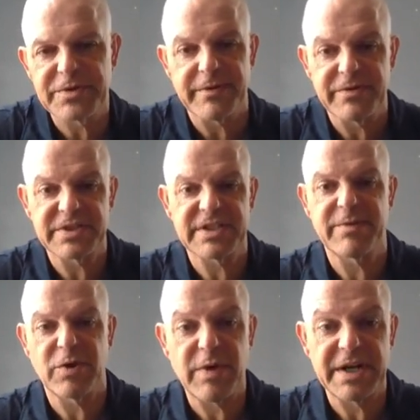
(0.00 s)
So if you
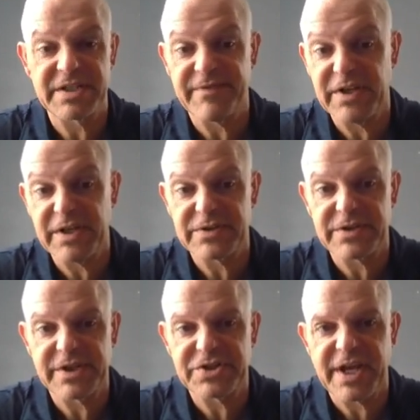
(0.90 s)
simply watch the videos
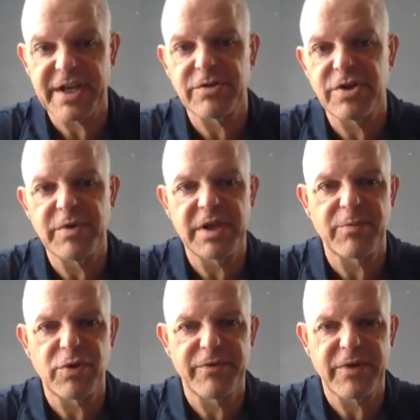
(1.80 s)
on the channel, you will
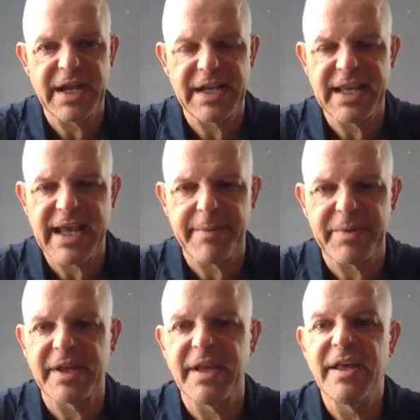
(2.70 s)
improve your
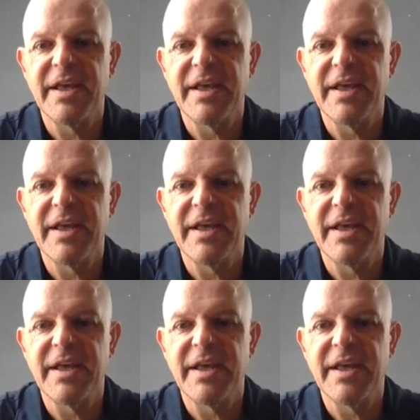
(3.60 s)
handicapping.